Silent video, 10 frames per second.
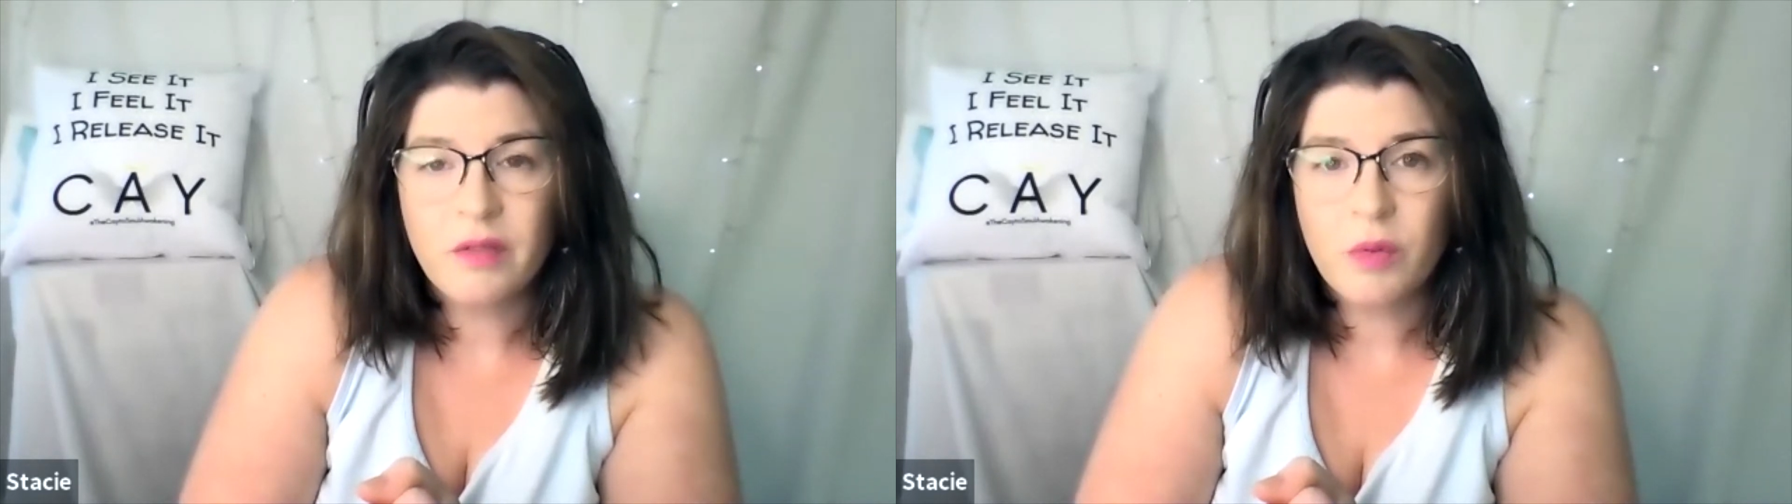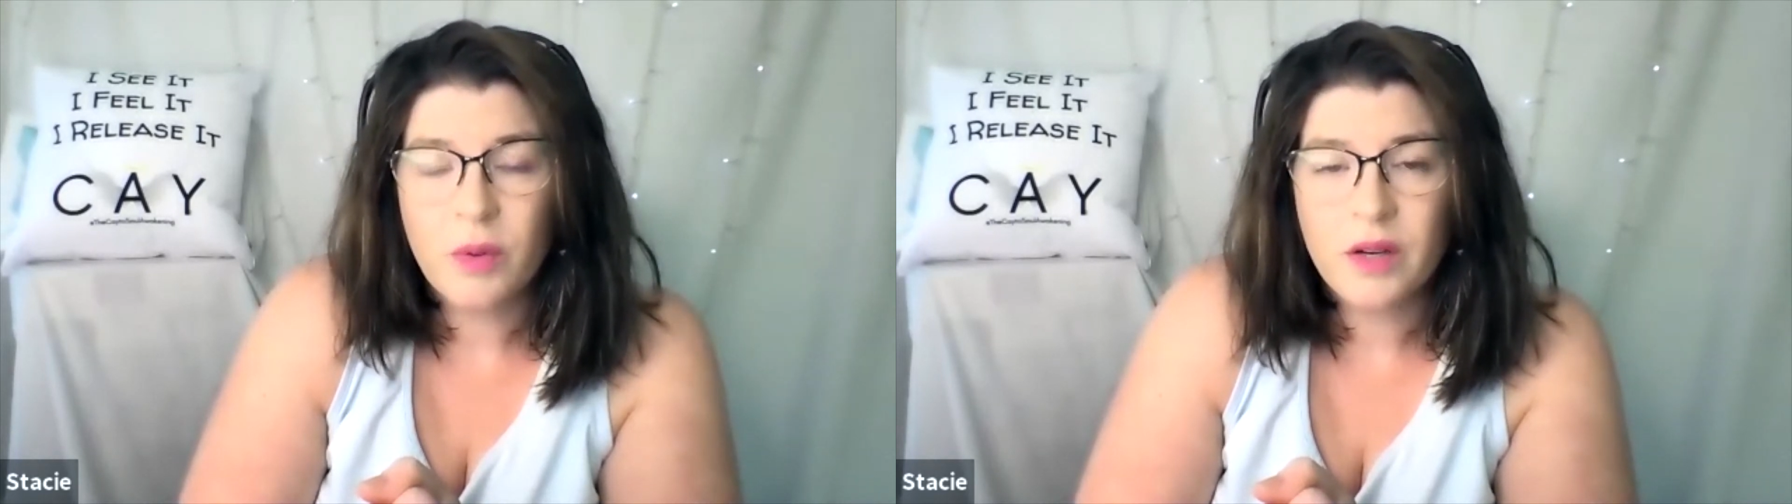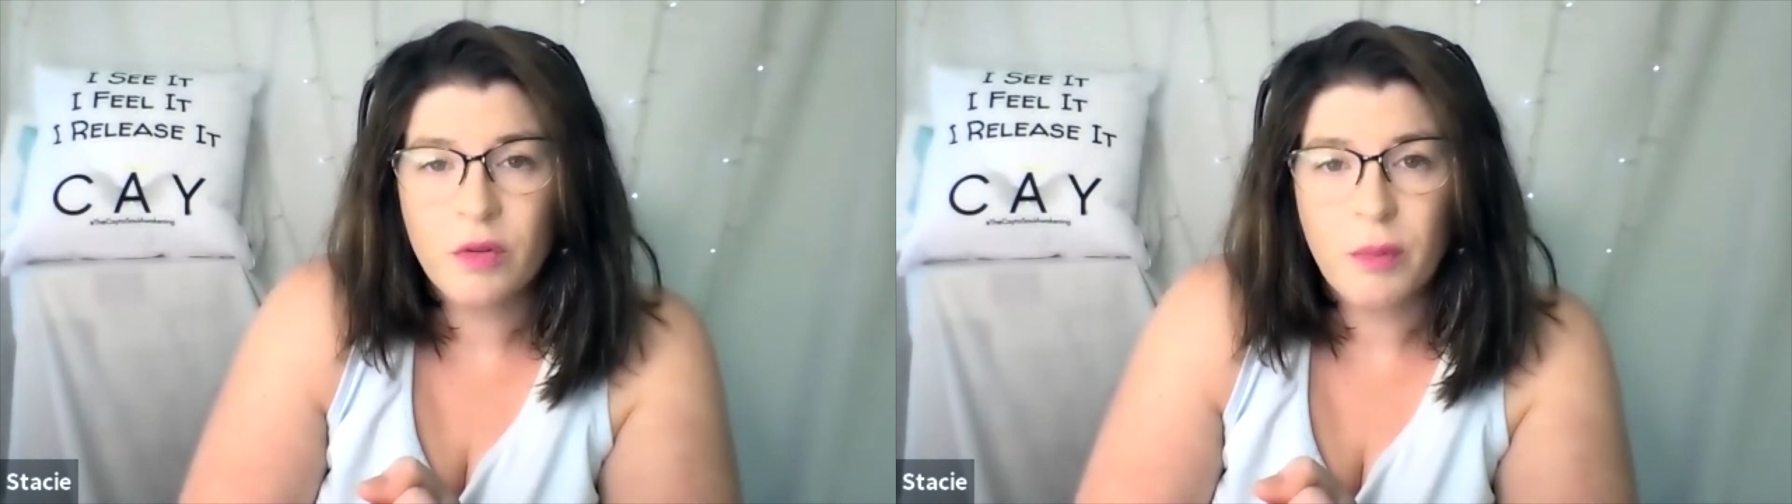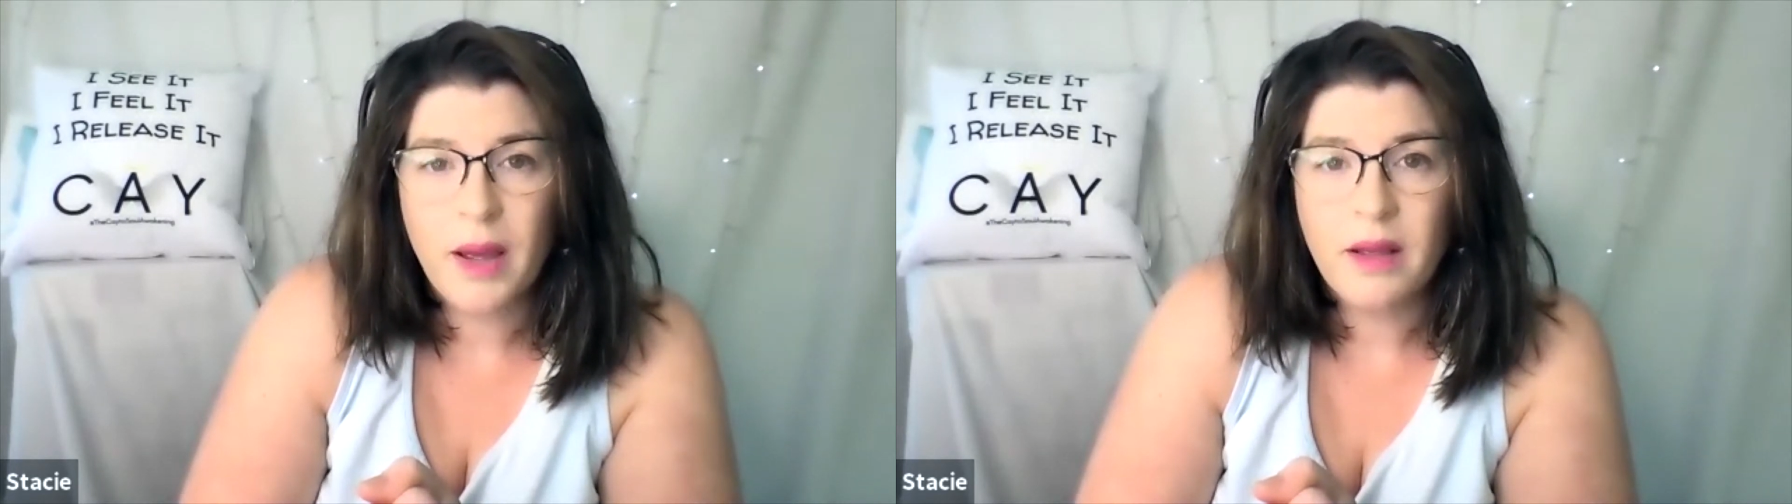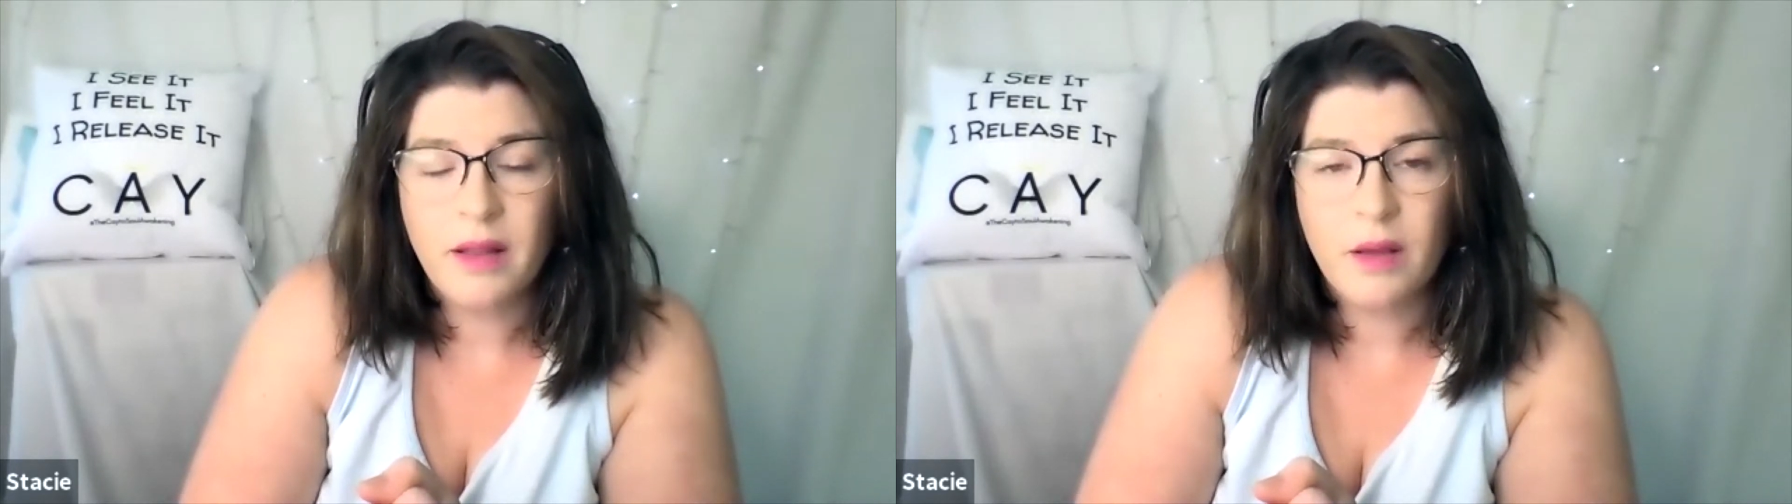for whatever
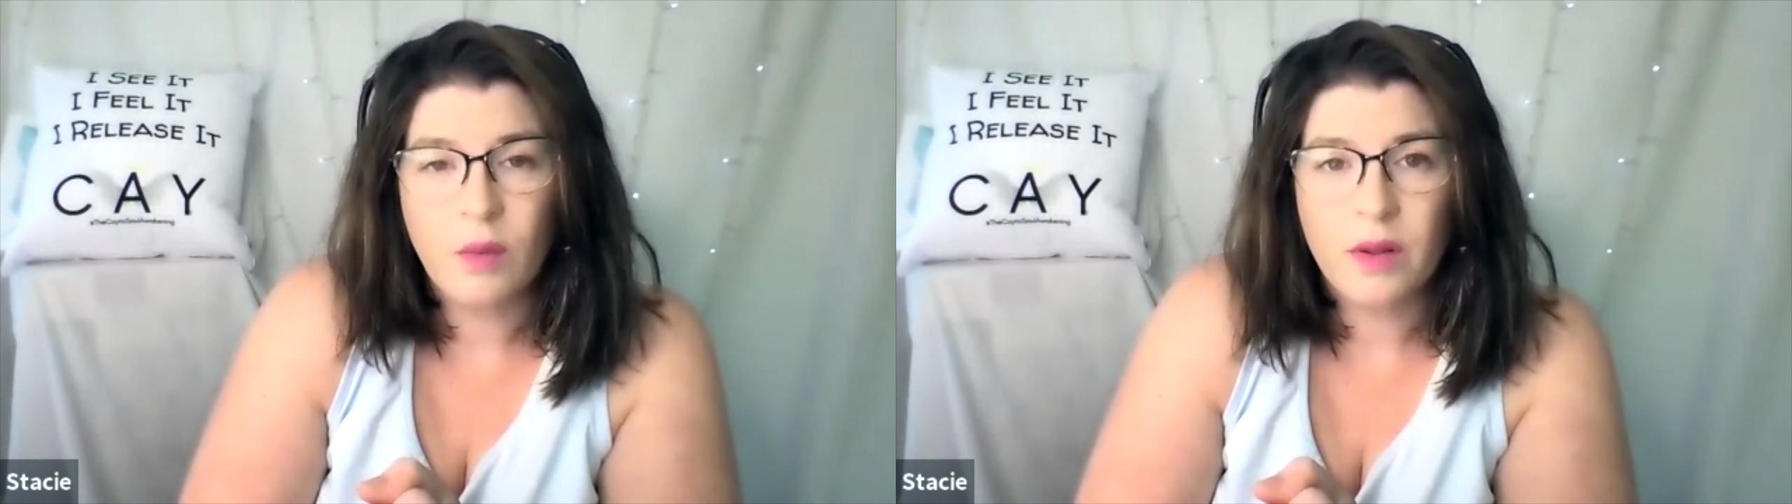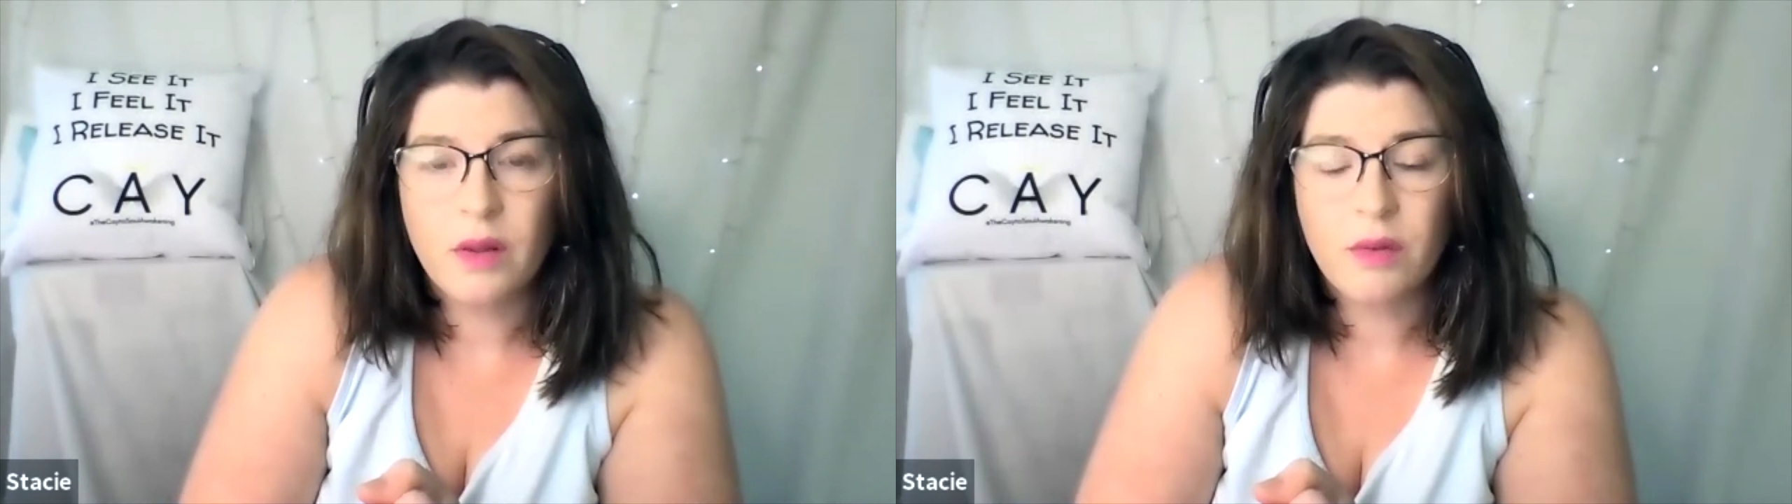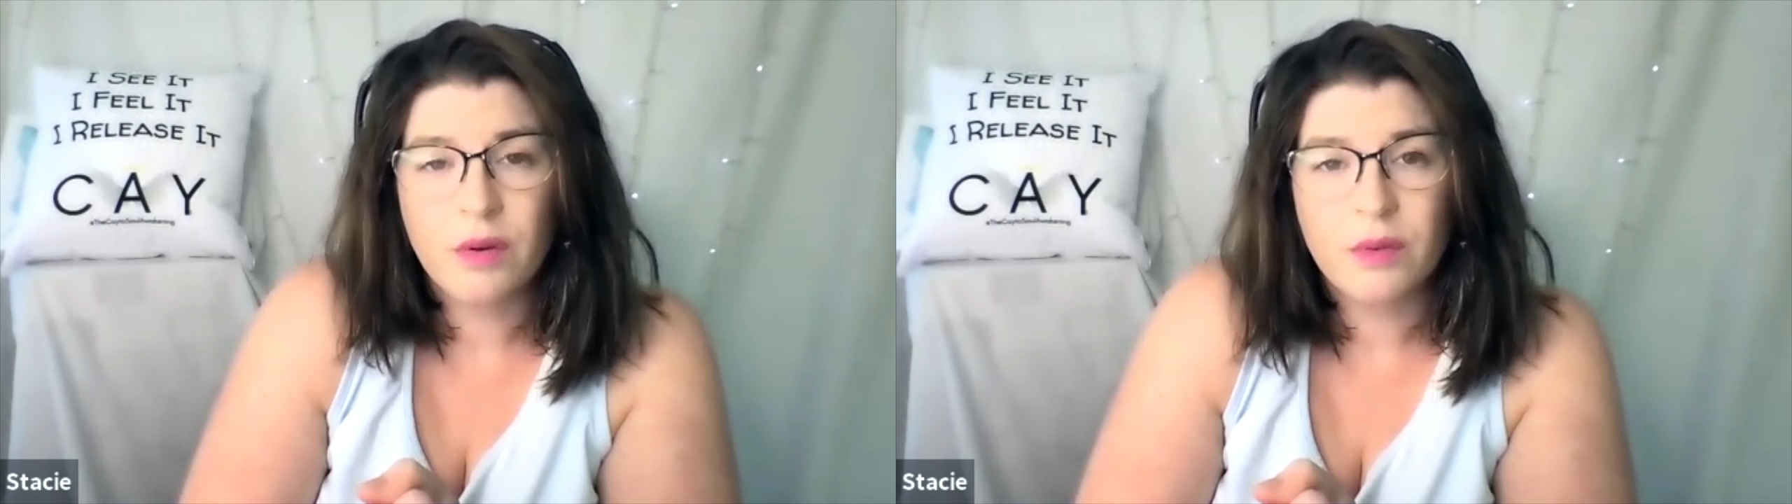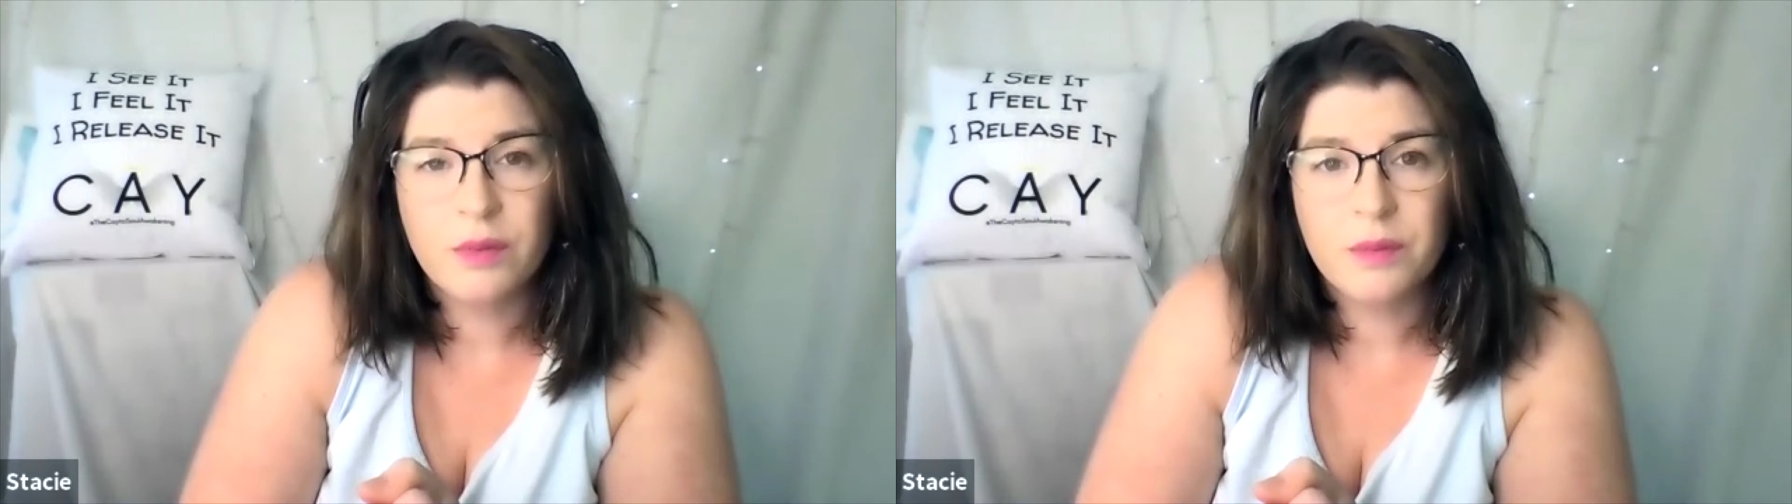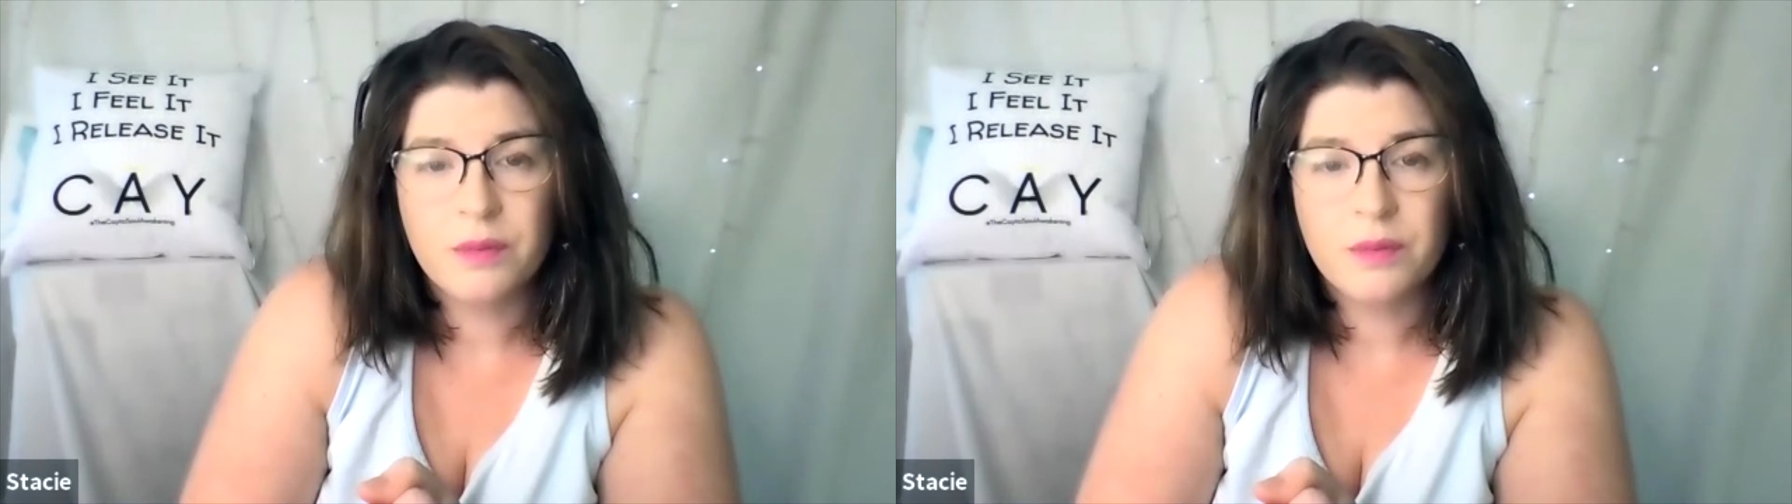pain they went through.